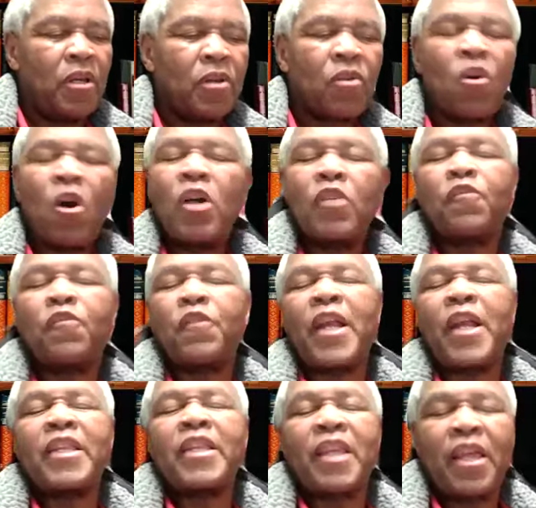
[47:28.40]
God
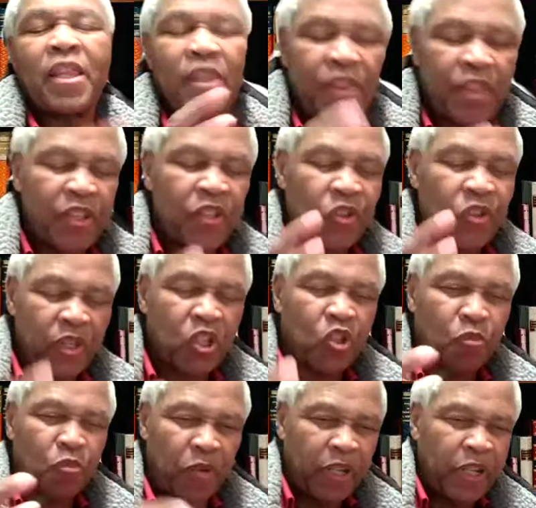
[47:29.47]
felt that this
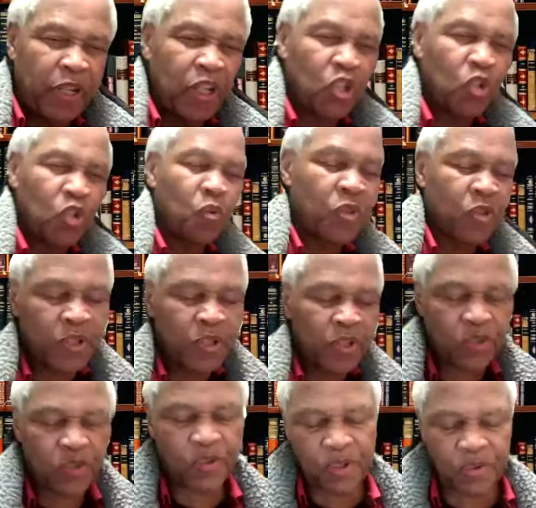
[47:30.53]
explanation was
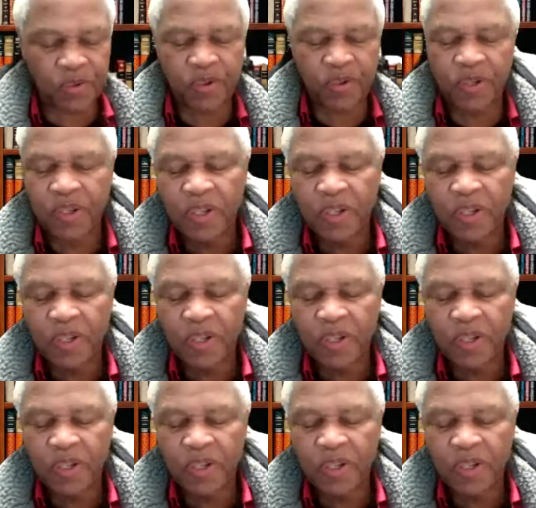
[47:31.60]
necessary.